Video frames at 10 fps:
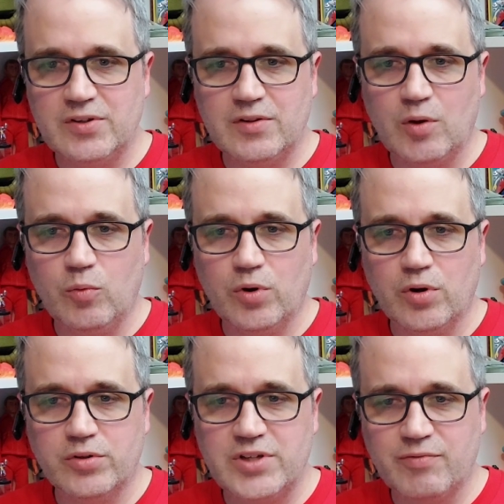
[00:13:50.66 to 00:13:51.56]
that
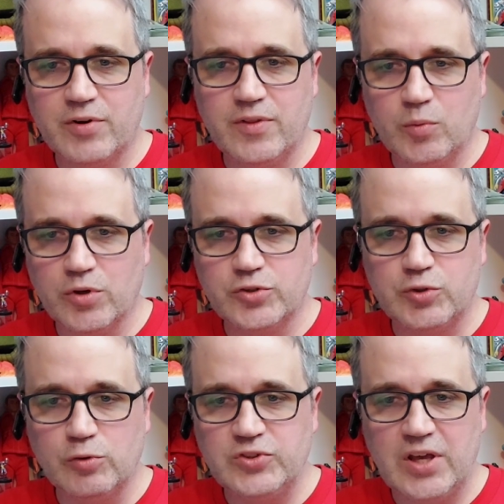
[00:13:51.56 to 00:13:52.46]
were different, that were
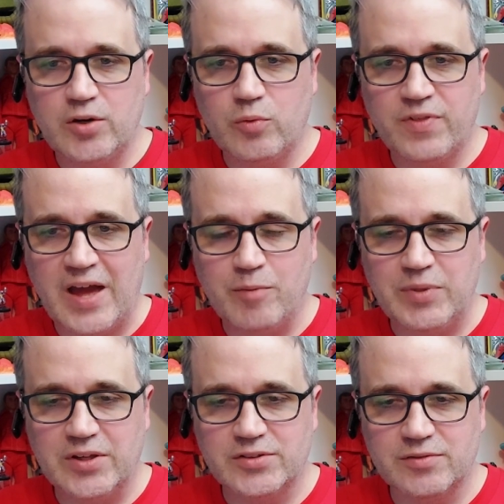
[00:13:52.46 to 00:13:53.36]
associated with that
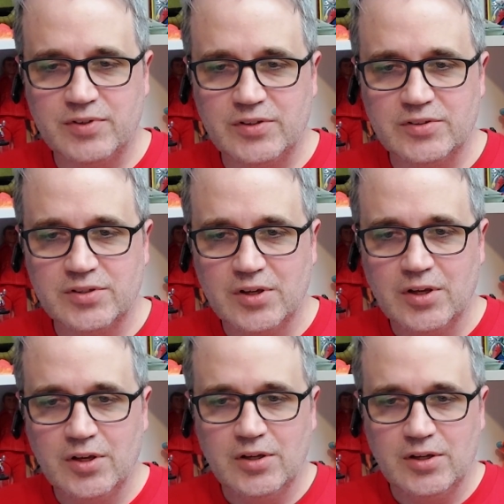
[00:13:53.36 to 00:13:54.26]
because of his
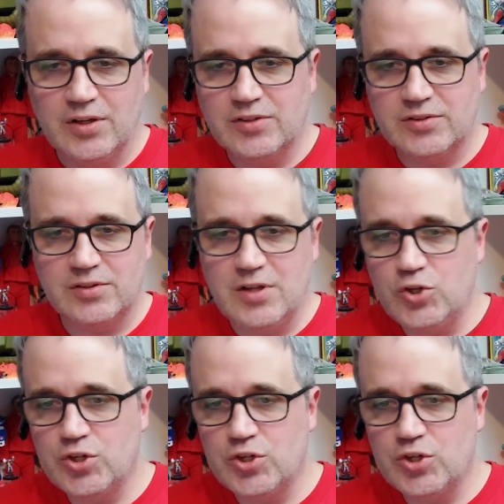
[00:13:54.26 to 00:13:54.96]
ninja